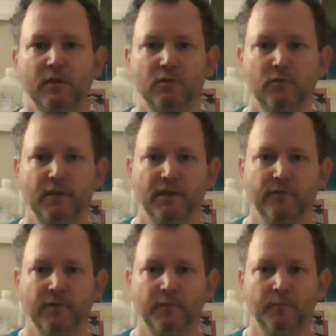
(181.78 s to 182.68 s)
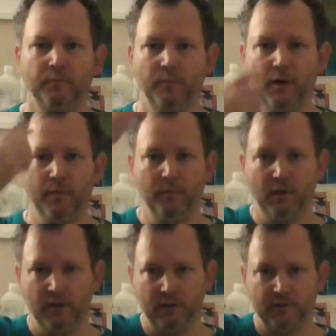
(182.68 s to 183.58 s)
So think of a
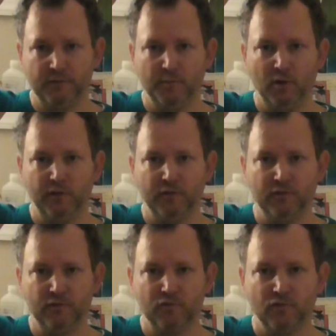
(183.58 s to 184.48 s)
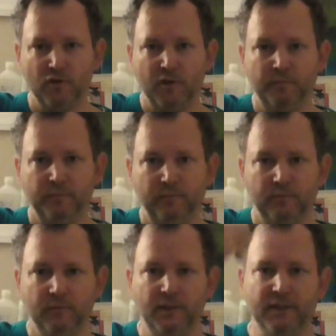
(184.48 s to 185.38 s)
small little
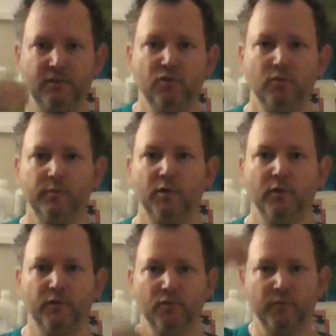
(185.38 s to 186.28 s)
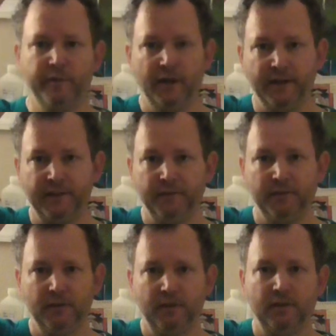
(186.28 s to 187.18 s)
straw-like tube going through the body,
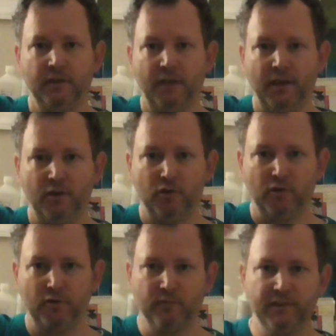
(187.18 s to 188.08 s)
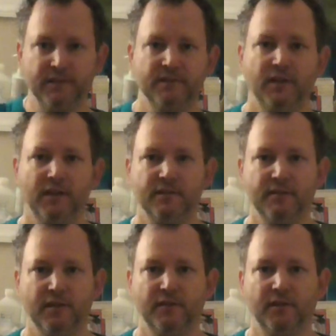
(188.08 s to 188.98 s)
and you're going to release
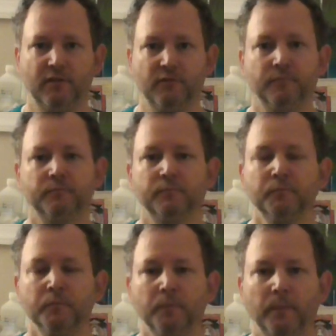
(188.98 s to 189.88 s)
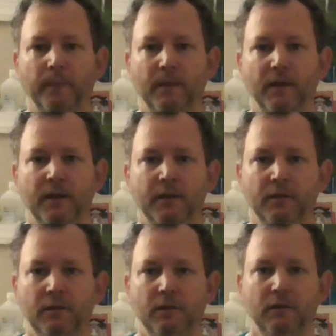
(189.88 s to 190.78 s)
toxins out there. Okay,
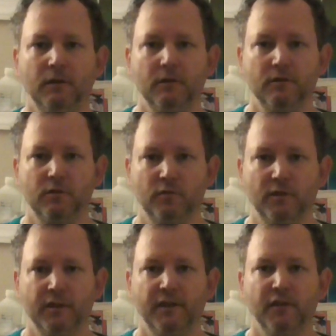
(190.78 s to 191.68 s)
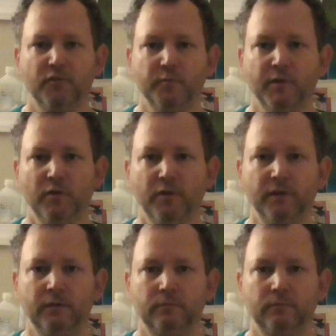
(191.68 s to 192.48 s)
so you inhale through both.